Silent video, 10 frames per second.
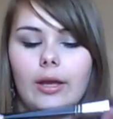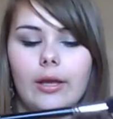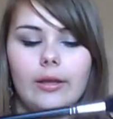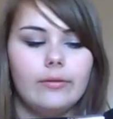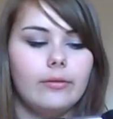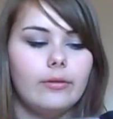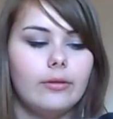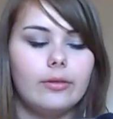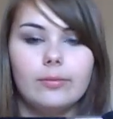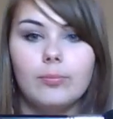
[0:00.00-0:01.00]
And
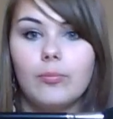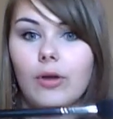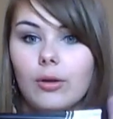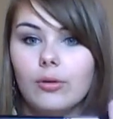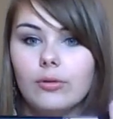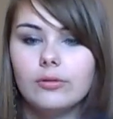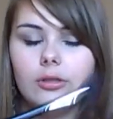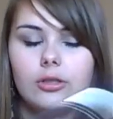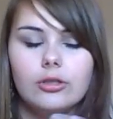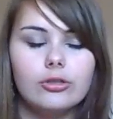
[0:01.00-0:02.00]
pros,
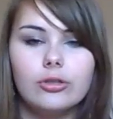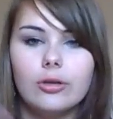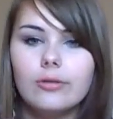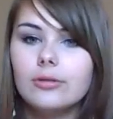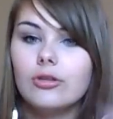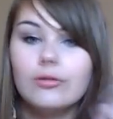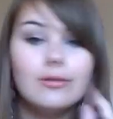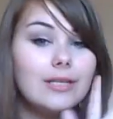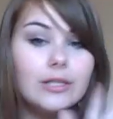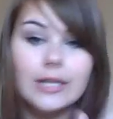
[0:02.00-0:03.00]
you only
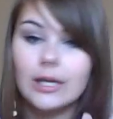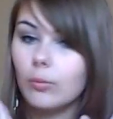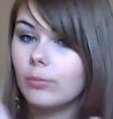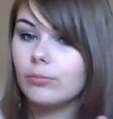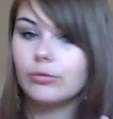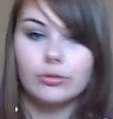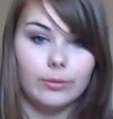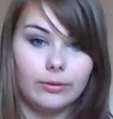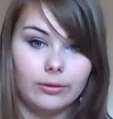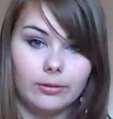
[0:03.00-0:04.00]
need to take one brush
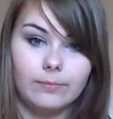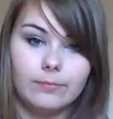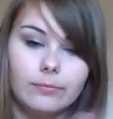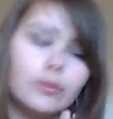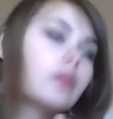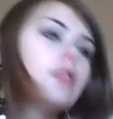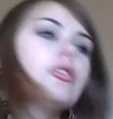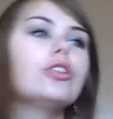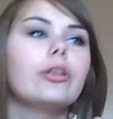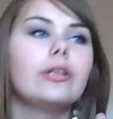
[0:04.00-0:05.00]
with you.
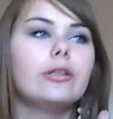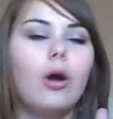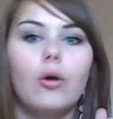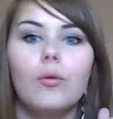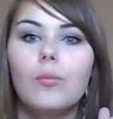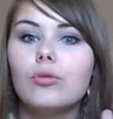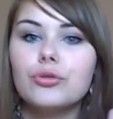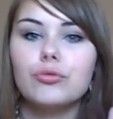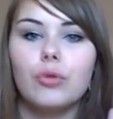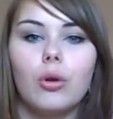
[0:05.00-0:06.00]
You don't need a whole
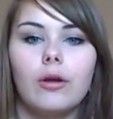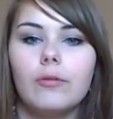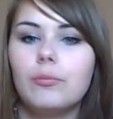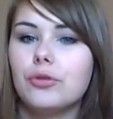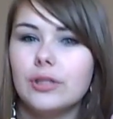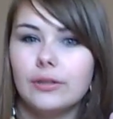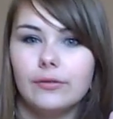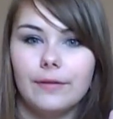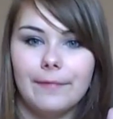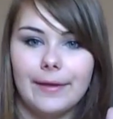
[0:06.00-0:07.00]
brush roll of brushes for
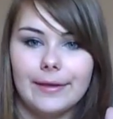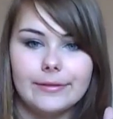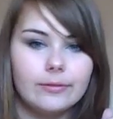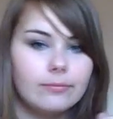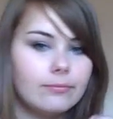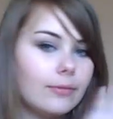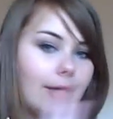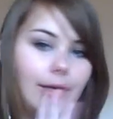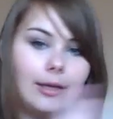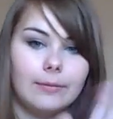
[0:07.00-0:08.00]
your face.
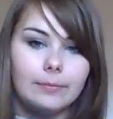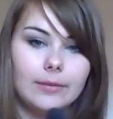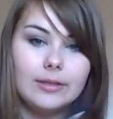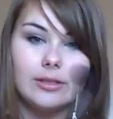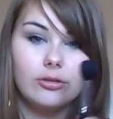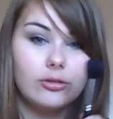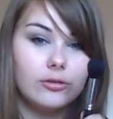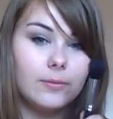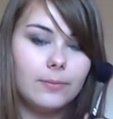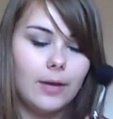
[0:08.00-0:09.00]
This is just
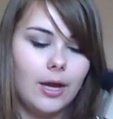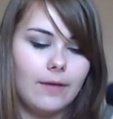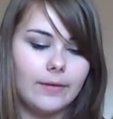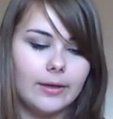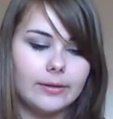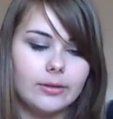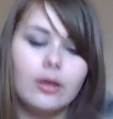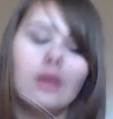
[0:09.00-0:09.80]
perfect.